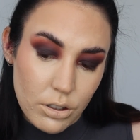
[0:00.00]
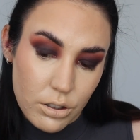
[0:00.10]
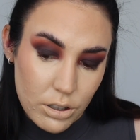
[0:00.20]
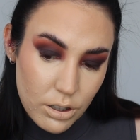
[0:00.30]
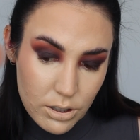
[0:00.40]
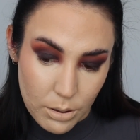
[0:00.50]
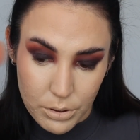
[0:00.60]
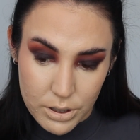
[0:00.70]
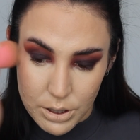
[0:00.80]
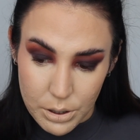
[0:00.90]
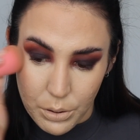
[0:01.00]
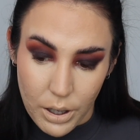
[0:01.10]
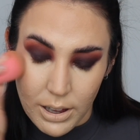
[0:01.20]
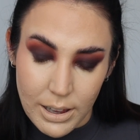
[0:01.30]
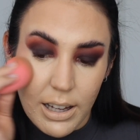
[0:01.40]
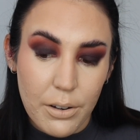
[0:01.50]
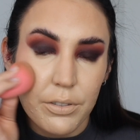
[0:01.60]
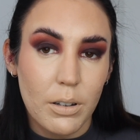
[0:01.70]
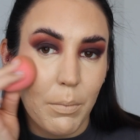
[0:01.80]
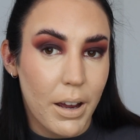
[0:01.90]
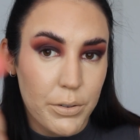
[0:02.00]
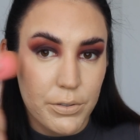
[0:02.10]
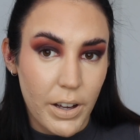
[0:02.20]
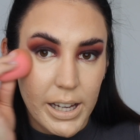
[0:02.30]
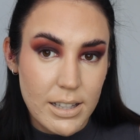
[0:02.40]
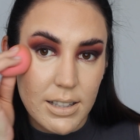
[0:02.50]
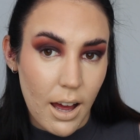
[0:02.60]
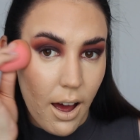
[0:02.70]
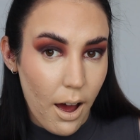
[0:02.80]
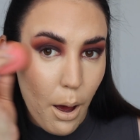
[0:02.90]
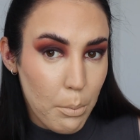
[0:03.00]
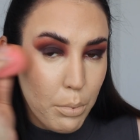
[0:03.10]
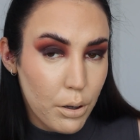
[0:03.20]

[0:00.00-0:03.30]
just because I want to lift my face up.